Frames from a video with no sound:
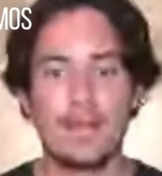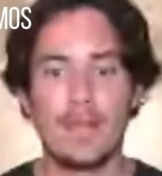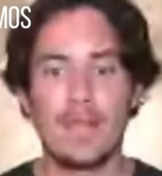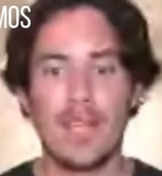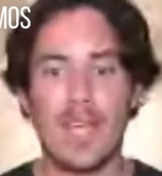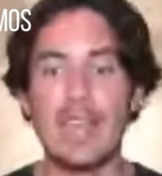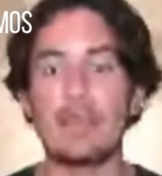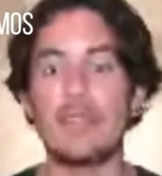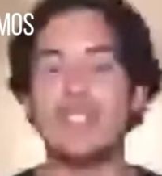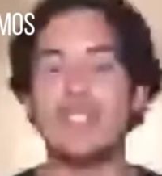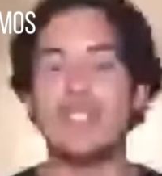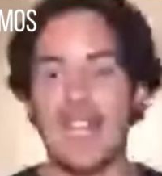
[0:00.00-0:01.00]
I
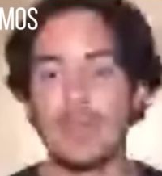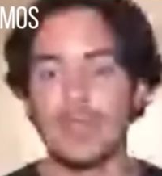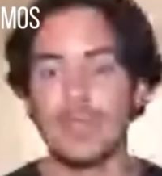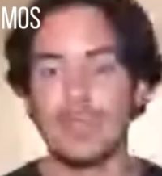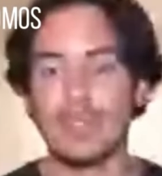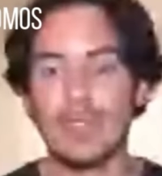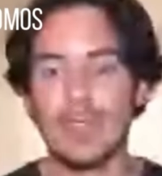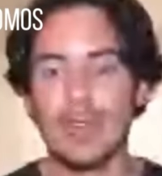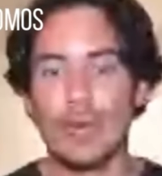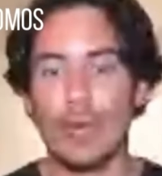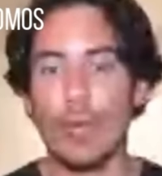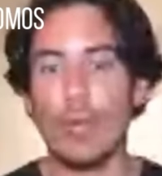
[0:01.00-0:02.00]
resound with
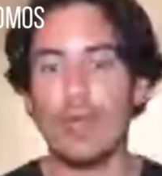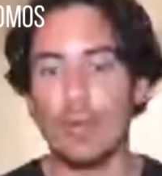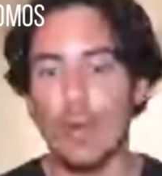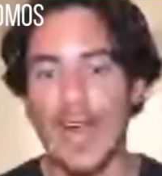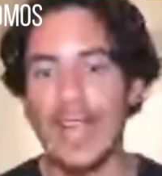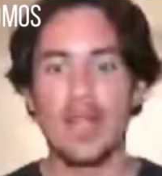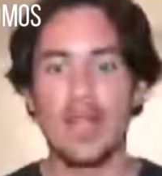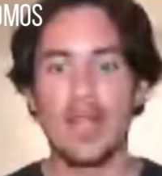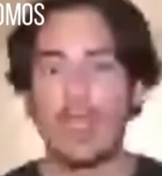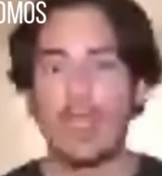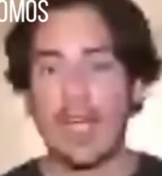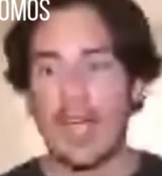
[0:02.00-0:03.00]
what I do. And
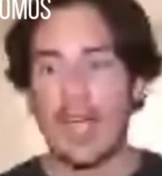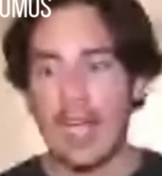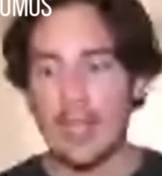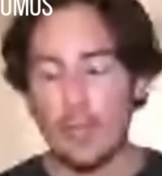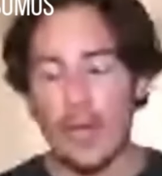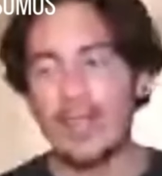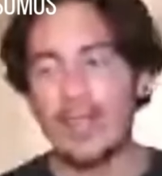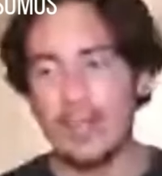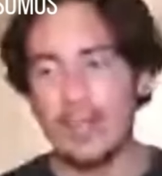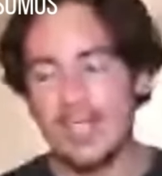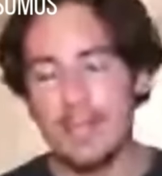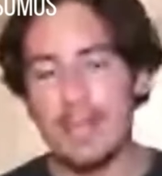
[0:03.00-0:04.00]
what it
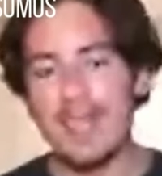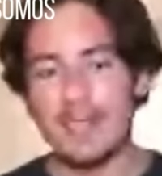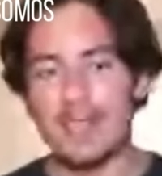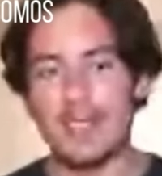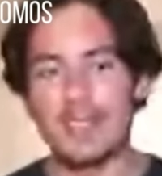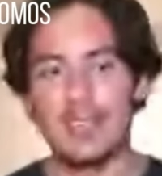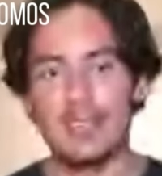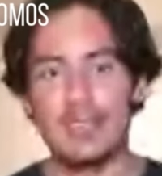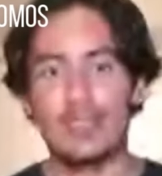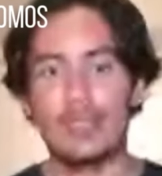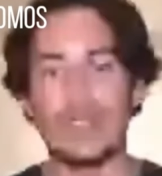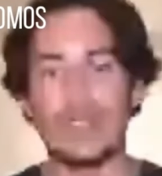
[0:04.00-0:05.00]
means to
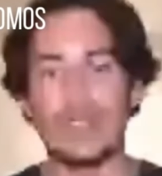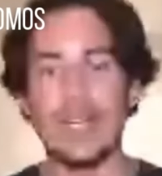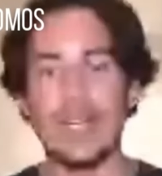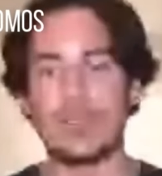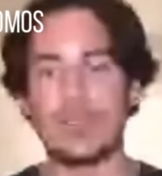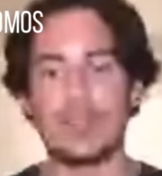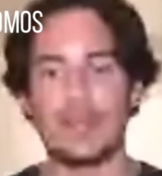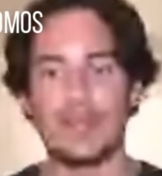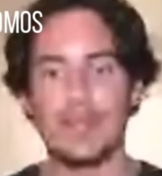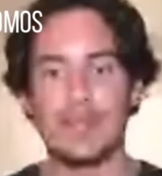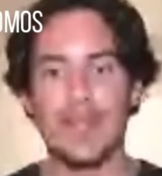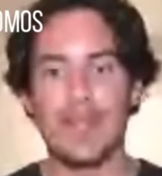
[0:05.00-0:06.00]
resound, it
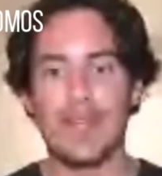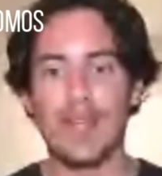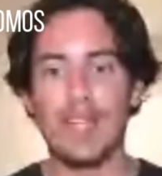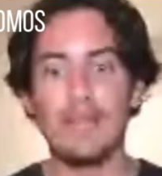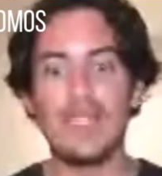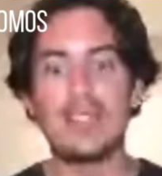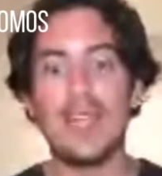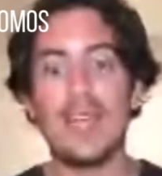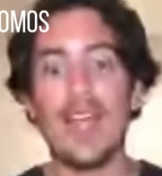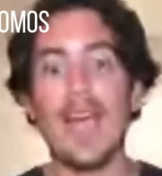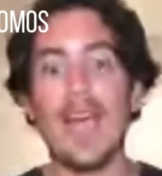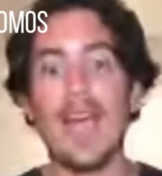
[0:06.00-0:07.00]
means that I am
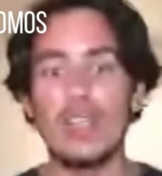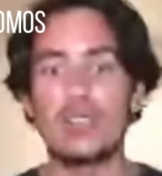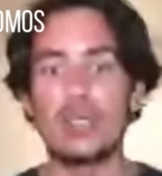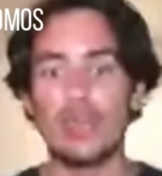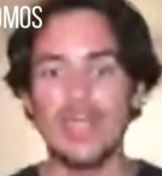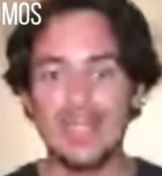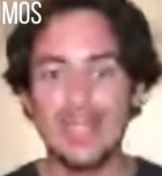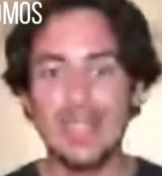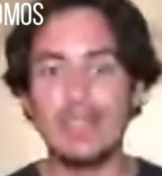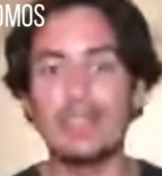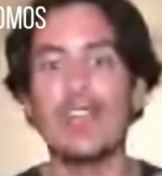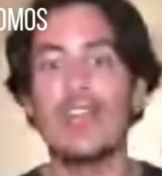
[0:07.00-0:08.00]
constantly
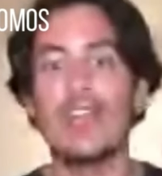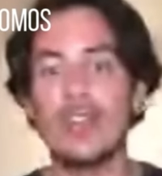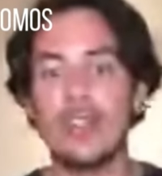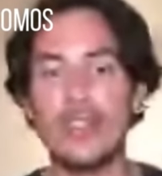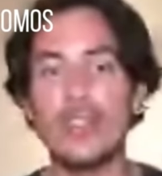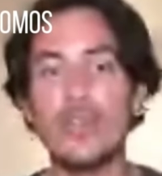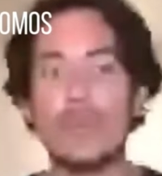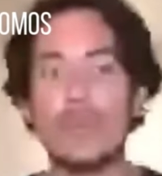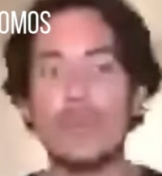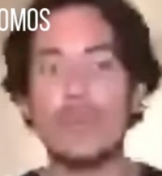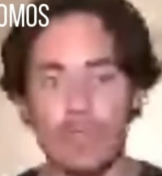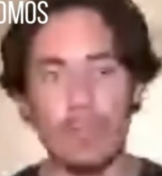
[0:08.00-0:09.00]
open to
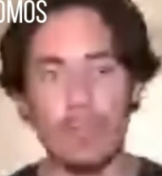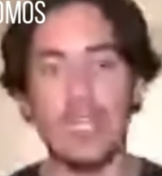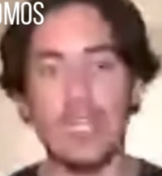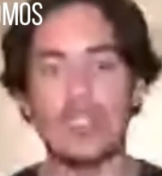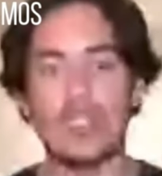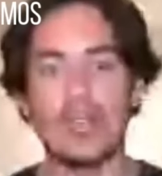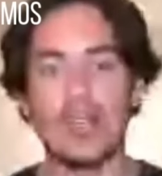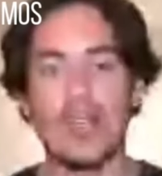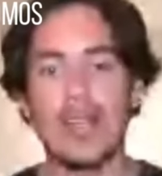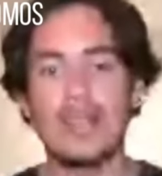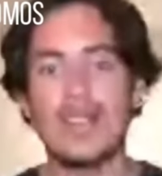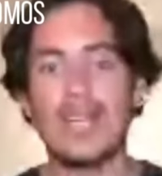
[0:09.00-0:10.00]
receive new
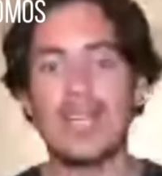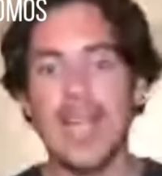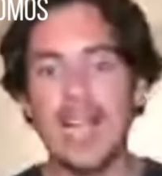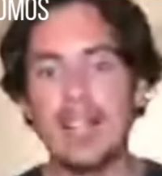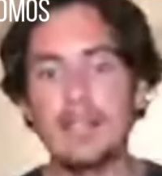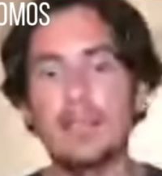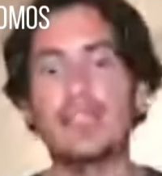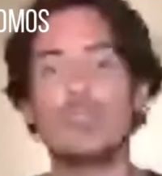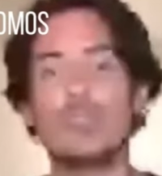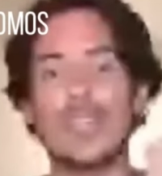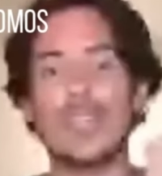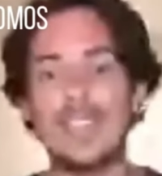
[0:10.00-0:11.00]
information that
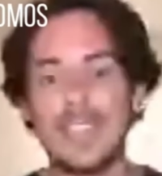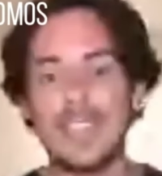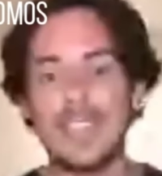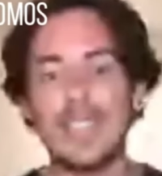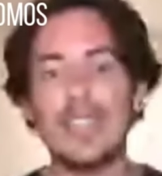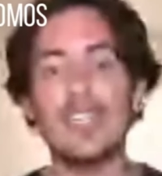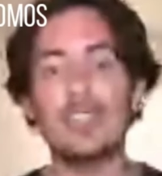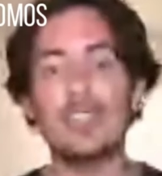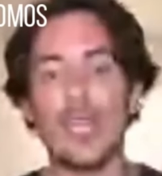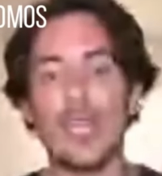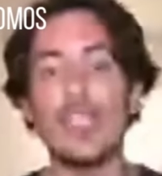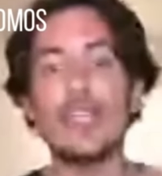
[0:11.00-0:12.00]
helps me to
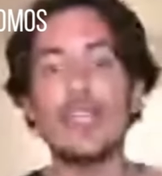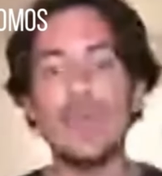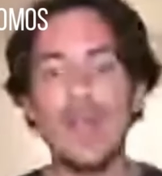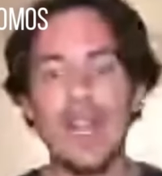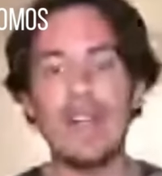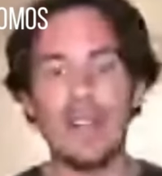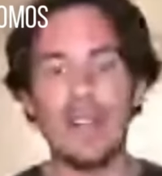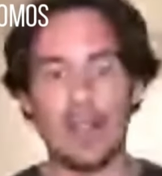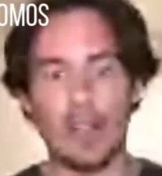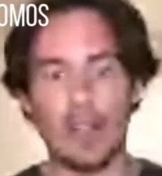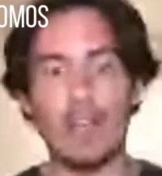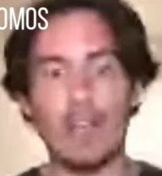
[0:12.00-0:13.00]
transcend into a new
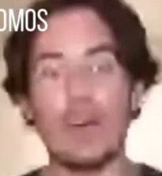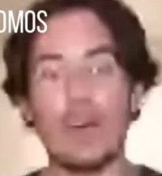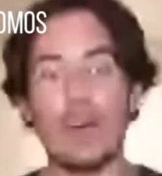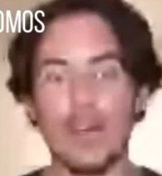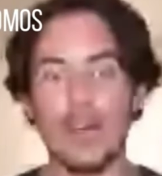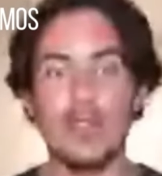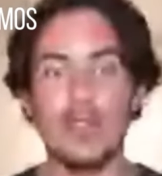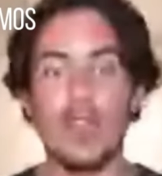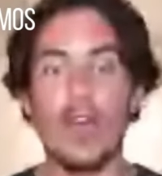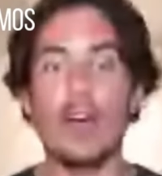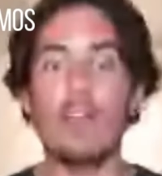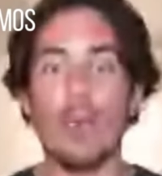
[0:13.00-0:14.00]
level of awareness
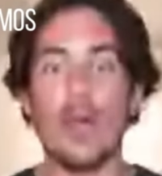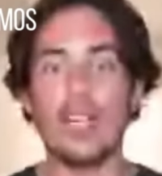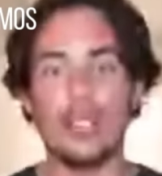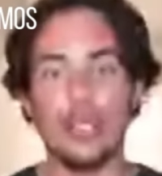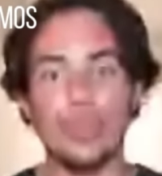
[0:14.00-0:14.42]
of what I do.